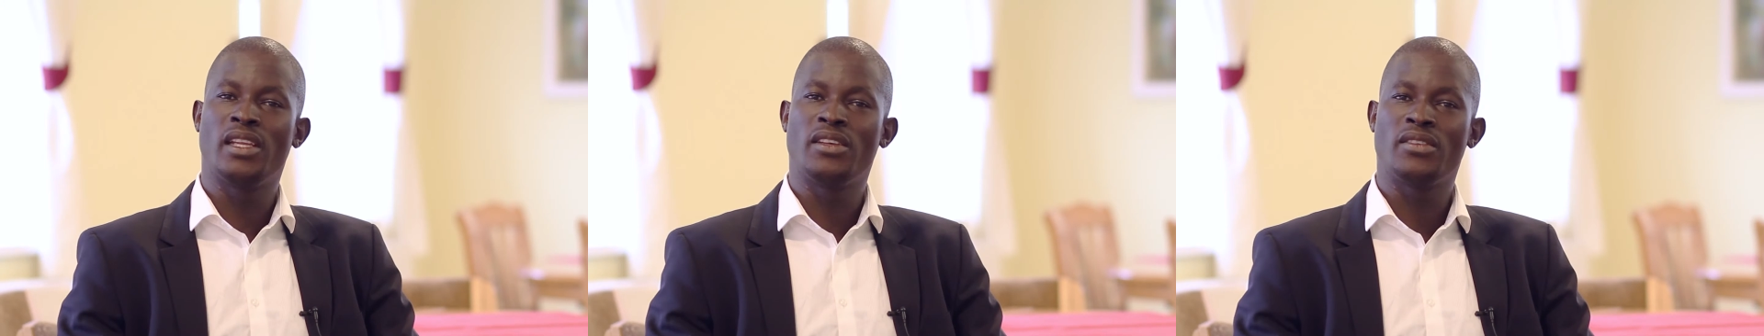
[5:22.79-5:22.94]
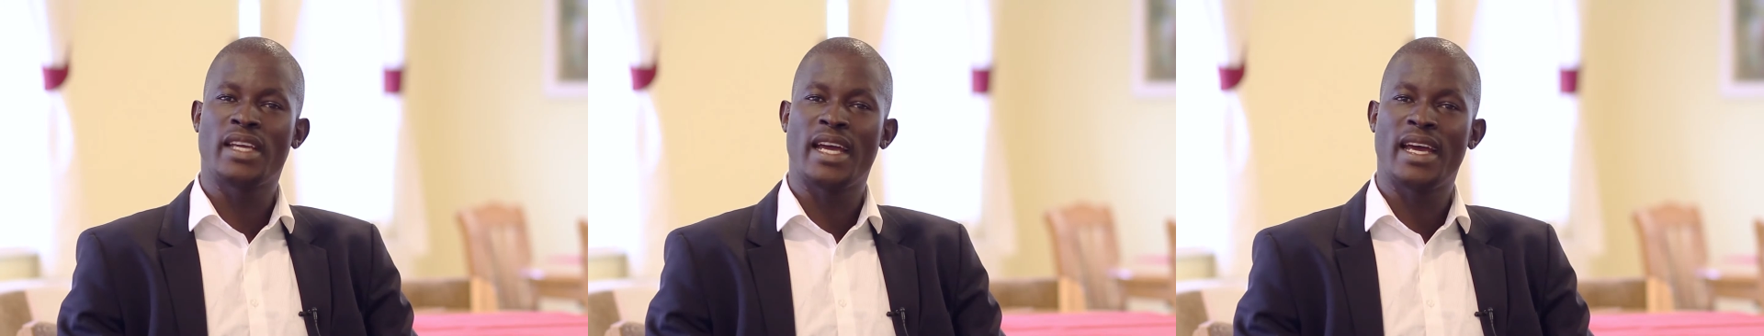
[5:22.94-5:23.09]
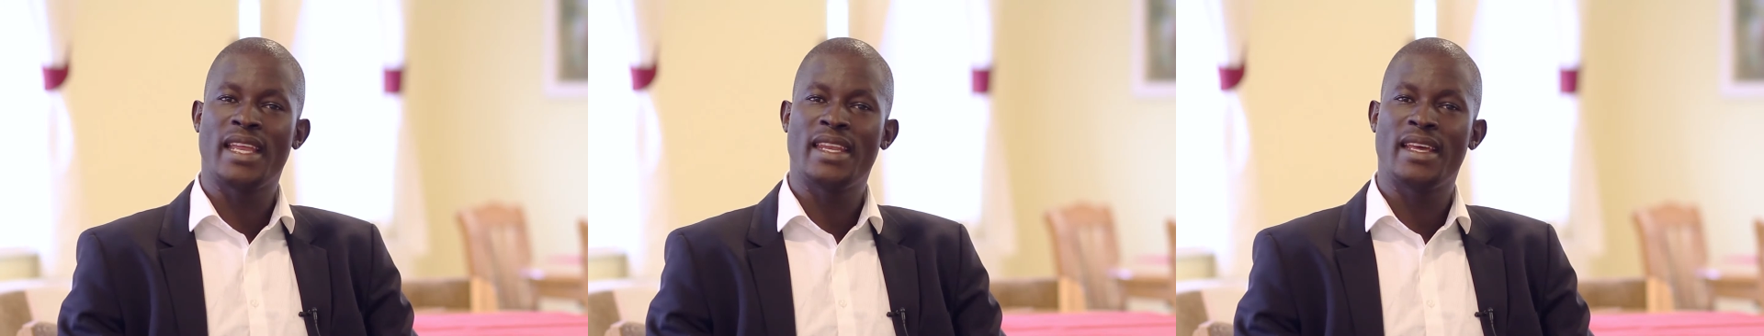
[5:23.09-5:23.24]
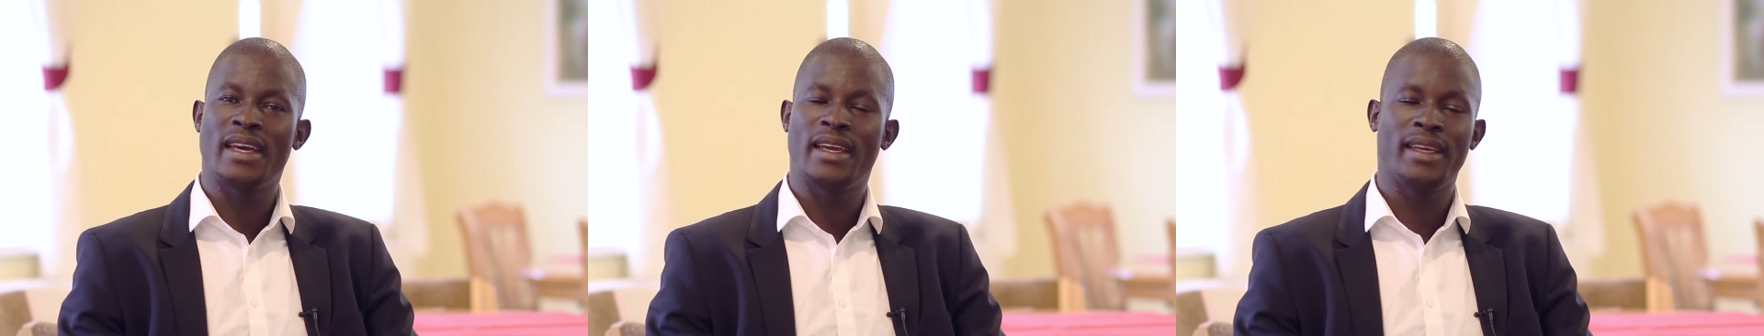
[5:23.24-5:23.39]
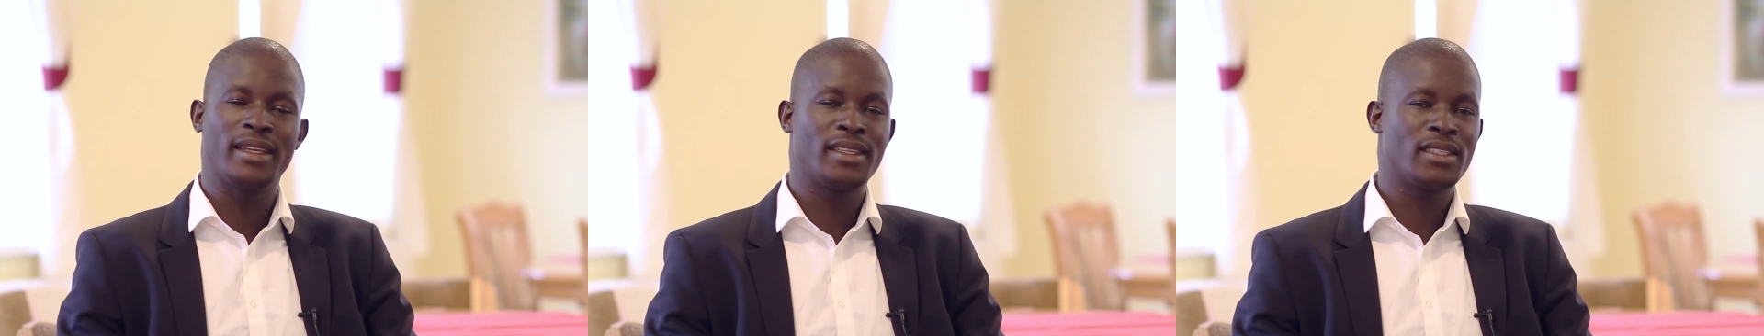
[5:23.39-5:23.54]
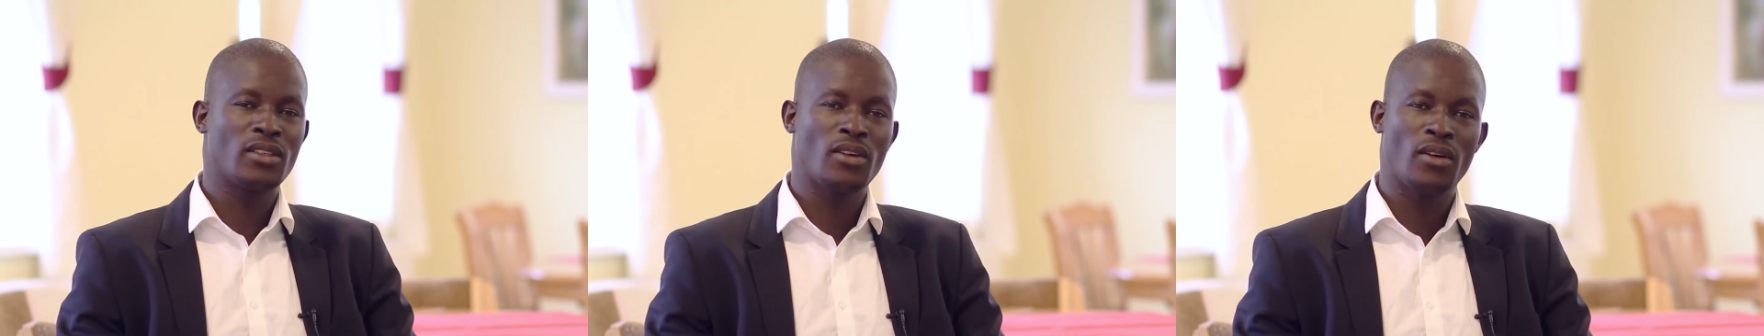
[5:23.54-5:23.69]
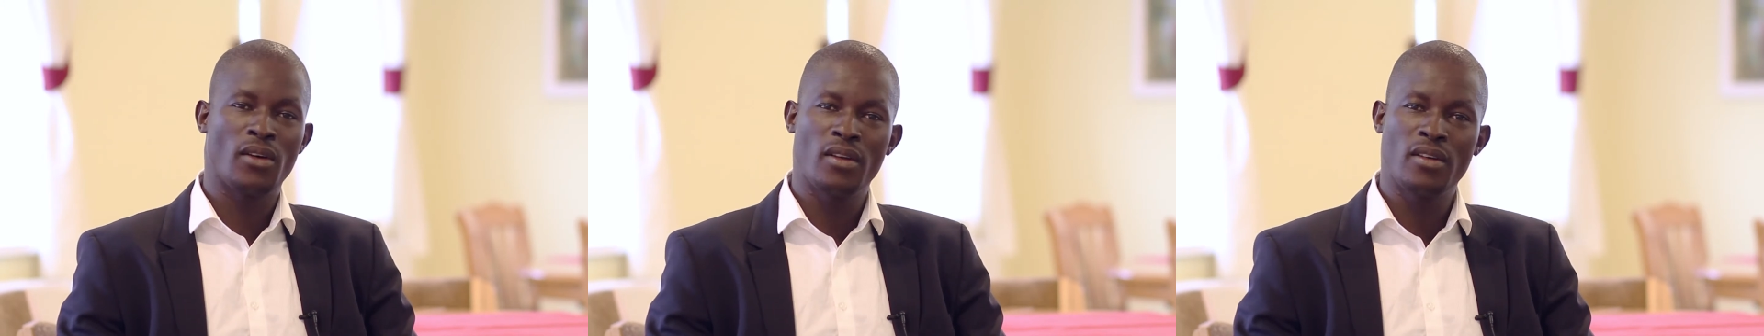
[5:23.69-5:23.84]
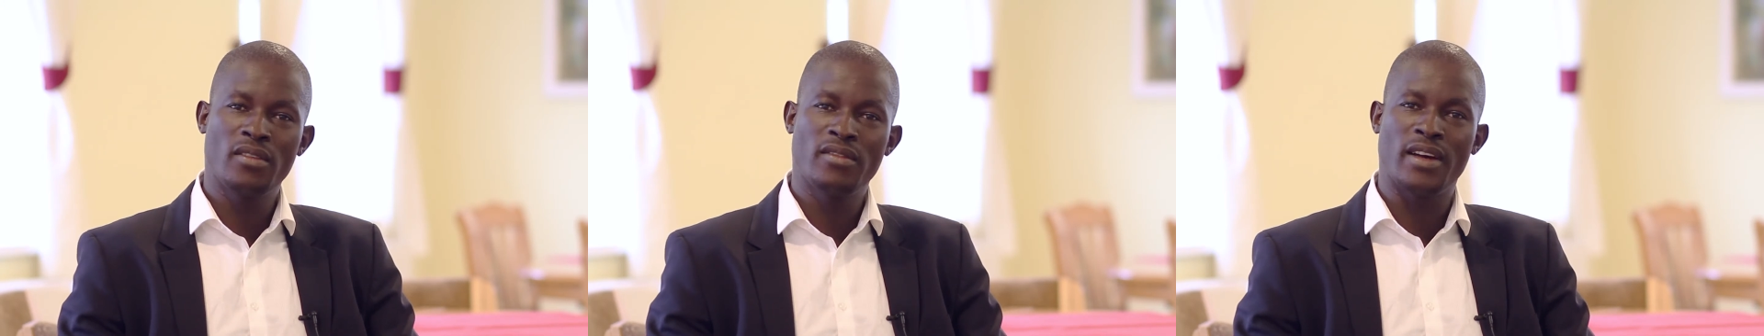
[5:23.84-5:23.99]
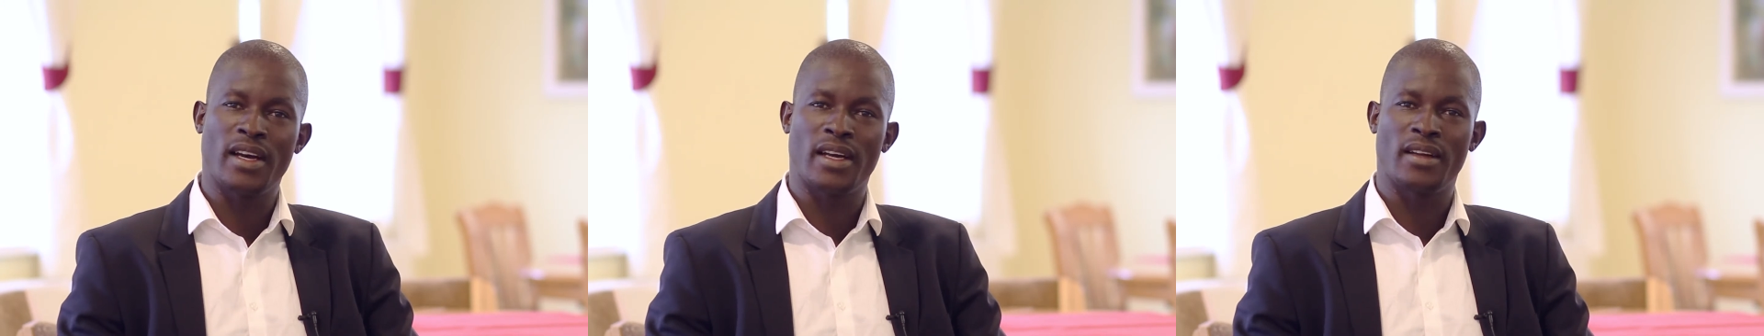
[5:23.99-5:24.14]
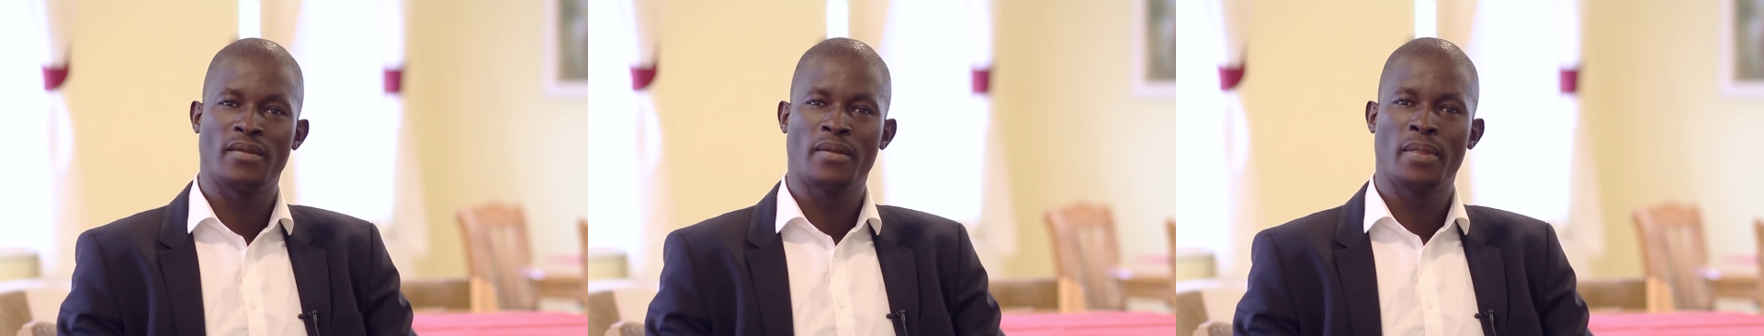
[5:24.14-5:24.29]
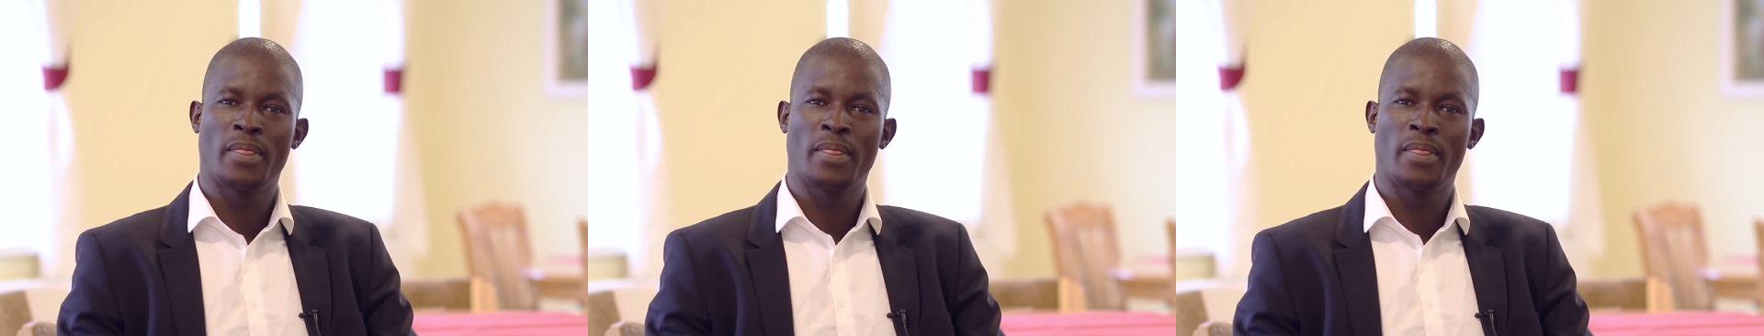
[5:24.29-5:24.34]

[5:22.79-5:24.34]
Uganda, it's all over.